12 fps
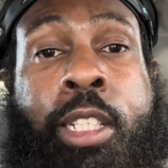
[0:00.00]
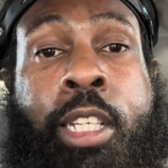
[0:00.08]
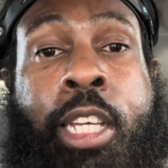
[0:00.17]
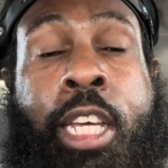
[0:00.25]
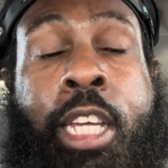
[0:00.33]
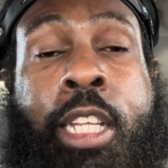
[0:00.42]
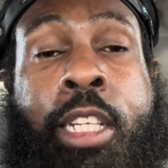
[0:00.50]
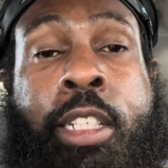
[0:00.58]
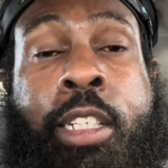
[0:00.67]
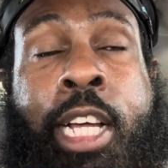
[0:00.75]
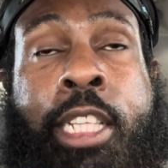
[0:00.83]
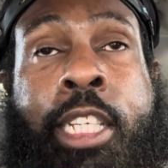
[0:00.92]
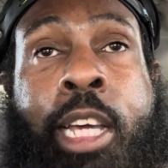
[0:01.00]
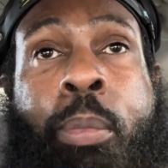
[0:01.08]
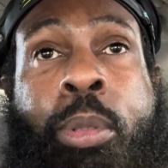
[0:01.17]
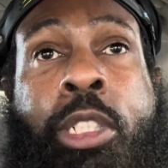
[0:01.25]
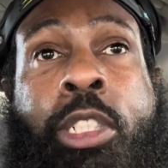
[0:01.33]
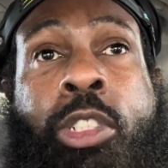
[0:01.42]
And I think I
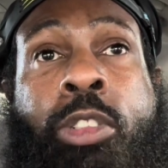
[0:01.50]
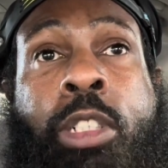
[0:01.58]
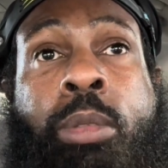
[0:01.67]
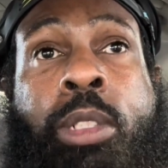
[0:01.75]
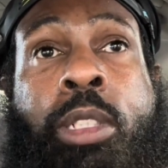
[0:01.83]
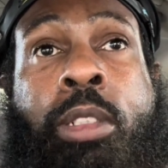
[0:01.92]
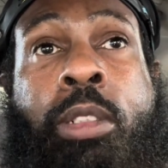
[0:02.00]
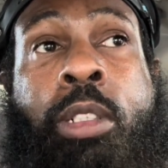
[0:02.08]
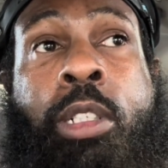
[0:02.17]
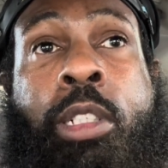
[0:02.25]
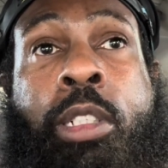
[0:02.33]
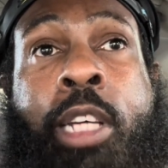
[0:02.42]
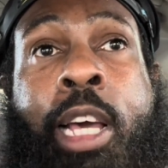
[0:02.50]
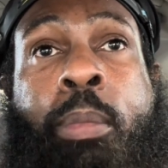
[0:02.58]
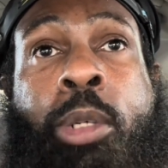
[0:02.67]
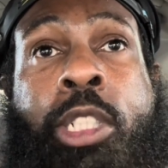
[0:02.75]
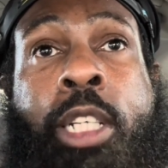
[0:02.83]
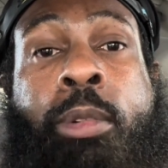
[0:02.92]
put in the description how
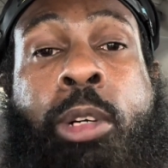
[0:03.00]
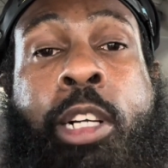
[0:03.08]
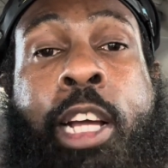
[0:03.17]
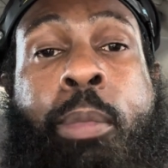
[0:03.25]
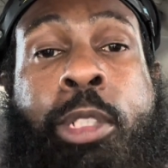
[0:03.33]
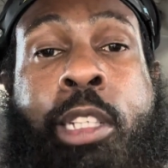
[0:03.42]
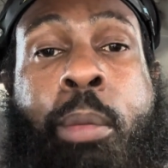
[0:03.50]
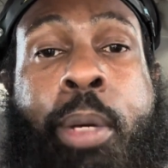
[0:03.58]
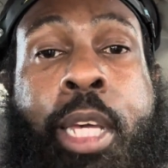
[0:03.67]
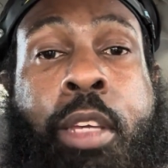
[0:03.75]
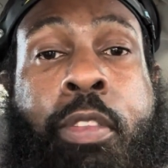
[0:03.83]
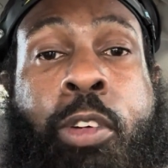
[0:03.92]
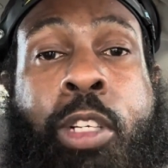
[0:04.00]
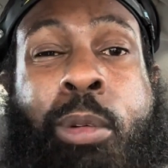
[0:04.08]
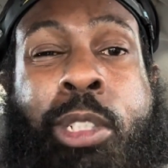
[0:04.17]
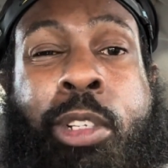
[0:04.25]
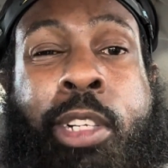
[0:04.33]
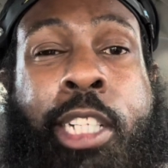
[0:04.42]
much they were, how much I paid for them. They
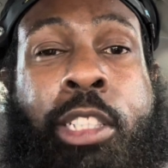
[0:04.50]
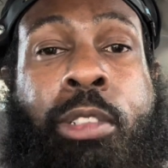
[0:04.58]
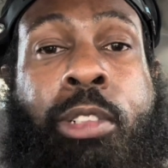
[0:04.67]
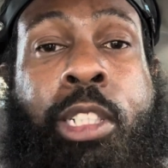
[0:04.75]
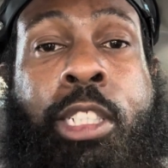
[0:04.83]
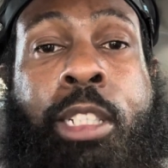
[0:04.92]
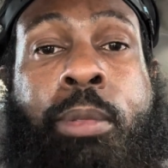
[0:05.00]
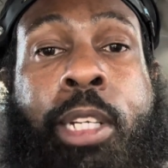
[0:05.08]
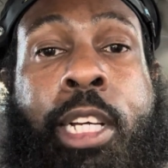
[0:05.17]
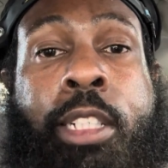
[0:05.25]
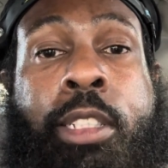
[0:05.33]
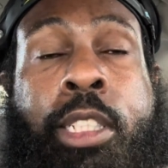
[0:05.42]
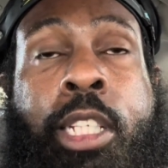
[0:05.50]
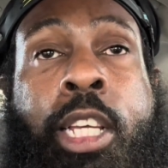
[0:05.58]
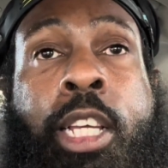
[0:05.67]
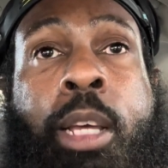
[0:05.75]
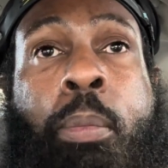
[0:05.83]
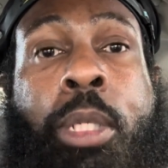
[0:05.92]
was only like $200 something.
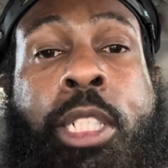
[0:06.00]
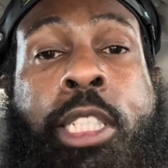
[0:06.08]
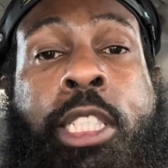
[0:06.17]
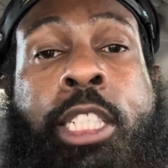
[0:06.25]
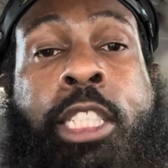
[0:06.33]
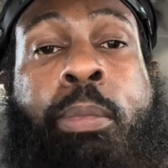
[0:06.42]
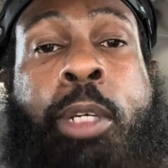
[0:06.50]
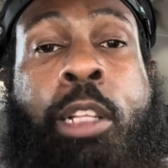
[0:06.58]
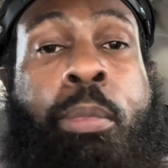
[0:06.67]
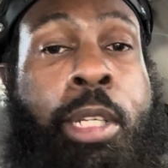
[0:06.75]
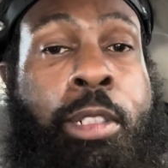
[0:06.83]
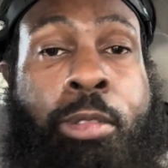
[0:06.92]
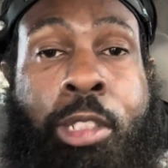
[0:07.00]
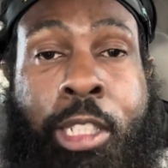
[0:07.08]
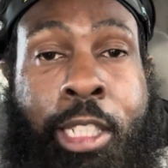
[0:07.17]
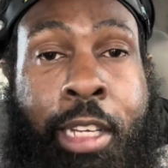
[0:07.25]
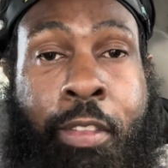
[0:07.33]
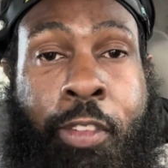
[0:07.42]
But the 60 millimeter will
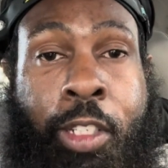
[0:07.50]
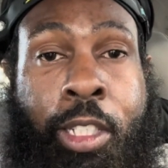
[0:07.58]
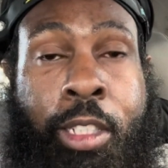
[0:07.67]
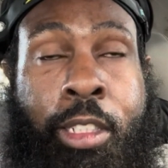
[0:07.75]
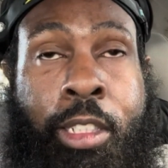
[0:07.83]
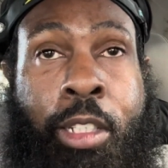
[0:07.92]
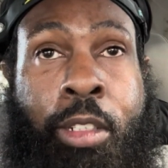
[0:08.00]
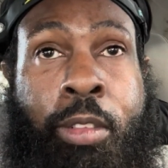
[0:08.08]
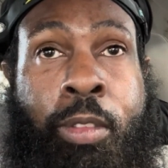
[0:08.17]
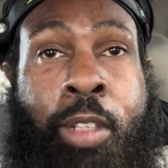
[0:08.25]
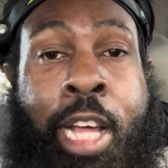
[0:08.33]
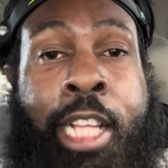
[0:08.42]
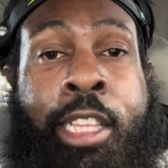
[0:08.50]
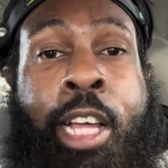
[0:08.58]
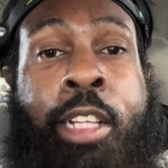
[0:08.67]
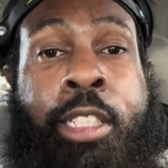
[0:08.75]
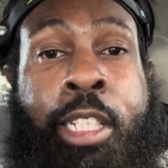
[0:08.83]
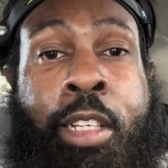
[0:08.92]
not fit. I
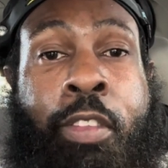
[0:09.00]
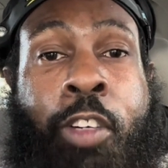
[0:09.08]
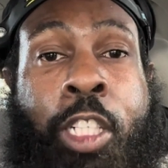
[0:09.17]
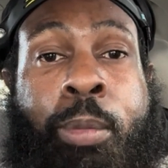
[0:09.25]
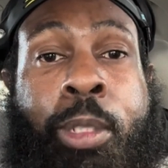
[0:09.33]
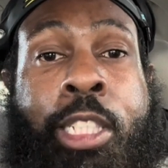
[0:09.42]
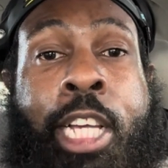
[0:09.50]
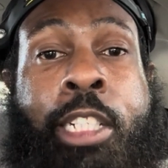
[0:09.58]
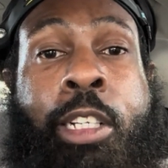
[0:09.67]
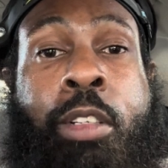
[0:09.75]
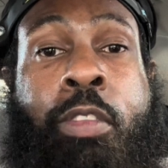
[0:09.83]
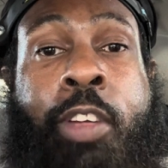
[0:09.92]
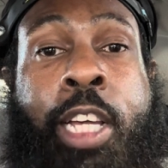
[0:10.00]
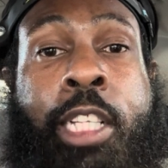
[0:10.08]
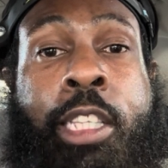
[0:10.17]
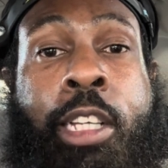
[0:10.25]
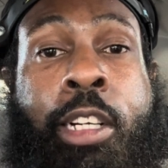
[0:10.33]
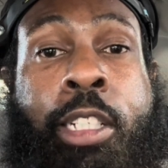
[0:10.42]
thought that at first because I can only
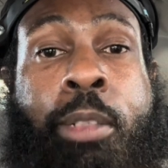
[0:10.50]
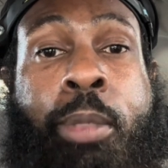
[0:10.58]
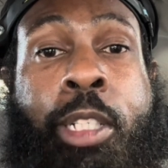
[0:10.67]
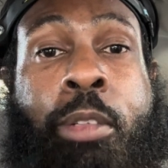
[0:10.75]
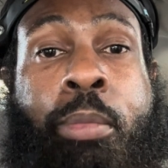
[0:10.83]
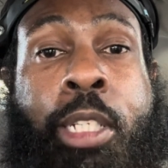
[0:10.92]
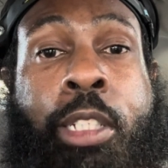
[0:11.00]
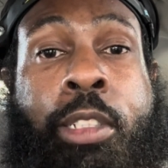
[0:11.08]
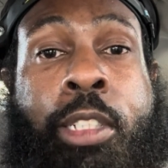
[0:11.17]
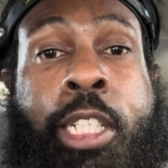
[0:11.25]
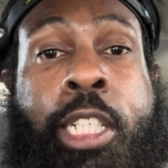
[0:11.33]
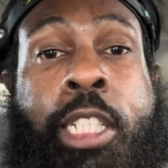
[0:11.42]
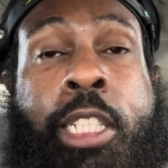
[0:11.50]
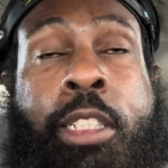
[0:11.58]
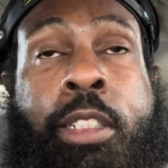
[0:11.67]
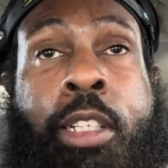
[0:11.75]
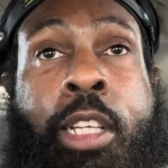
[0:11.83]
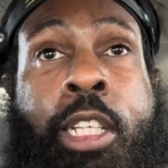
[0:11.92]
find 30 millimeter
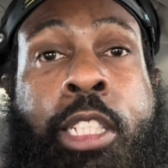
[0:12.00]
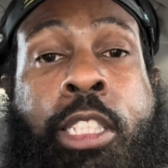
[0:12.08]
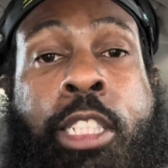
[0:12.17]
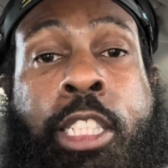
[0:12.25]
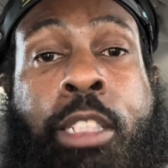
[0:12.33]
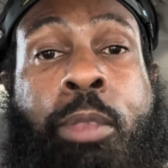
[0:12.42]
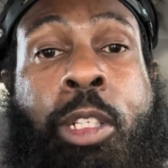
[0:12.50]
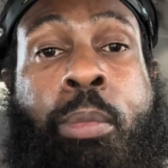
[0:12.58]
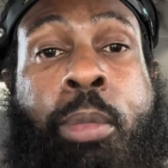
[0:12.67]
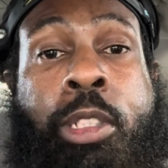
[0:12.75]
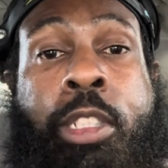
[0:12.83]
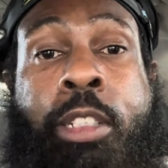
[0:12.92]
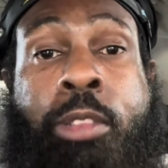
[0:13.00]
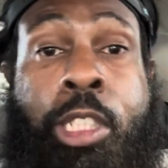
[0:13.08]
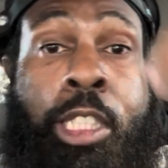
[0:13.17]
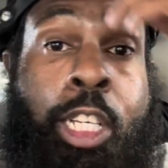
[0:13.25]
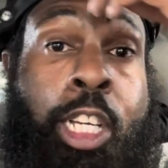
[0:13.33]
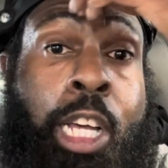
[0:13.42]
and 60 millimeter that would
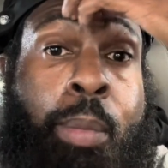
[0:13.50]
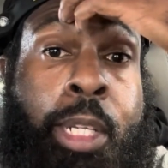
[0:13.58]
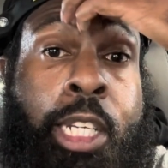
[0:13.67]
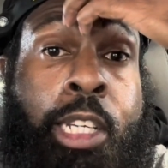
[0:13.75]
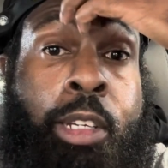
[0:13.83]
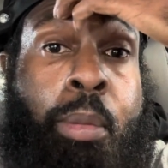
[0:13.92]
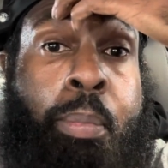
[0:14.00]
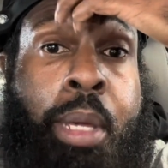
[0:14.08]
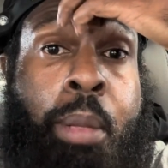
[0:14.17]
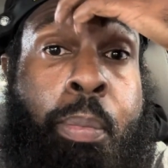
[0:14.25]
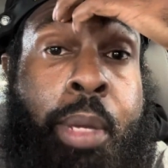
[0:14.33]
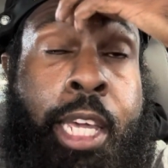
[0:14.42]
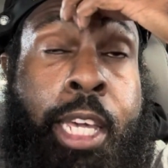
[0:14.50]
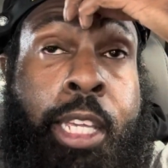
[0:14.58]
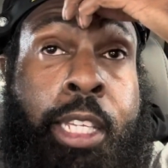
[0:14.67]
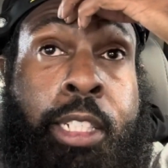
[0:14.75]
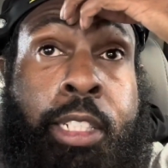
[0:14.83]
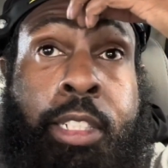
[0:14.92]
just come, and they go to Benpec and